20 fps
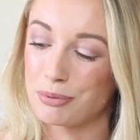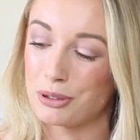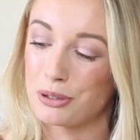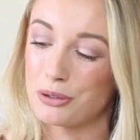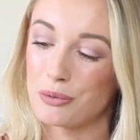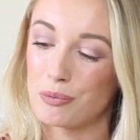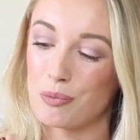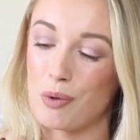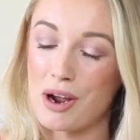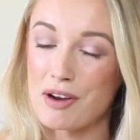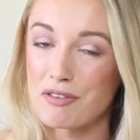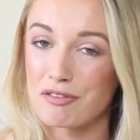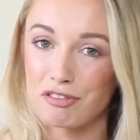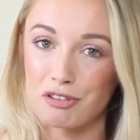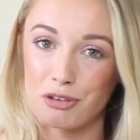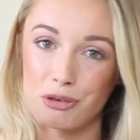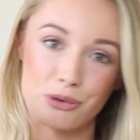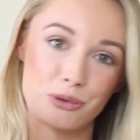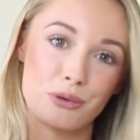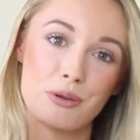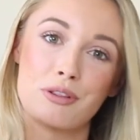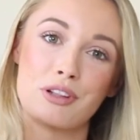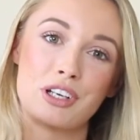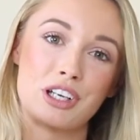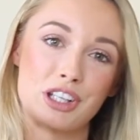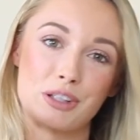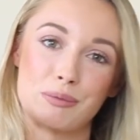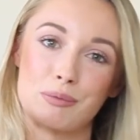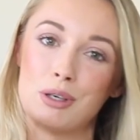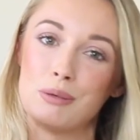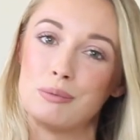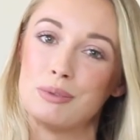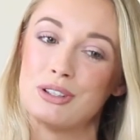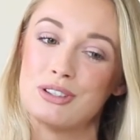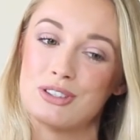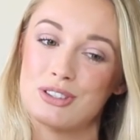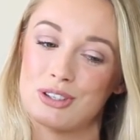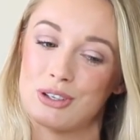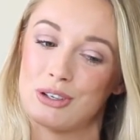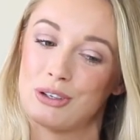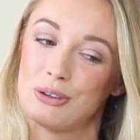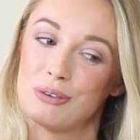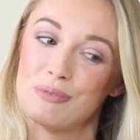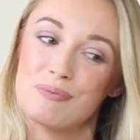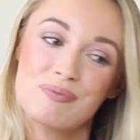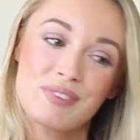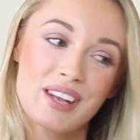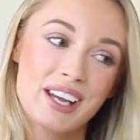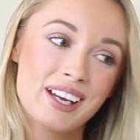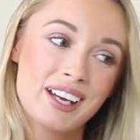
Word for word: blue and white floral thing at the moment, so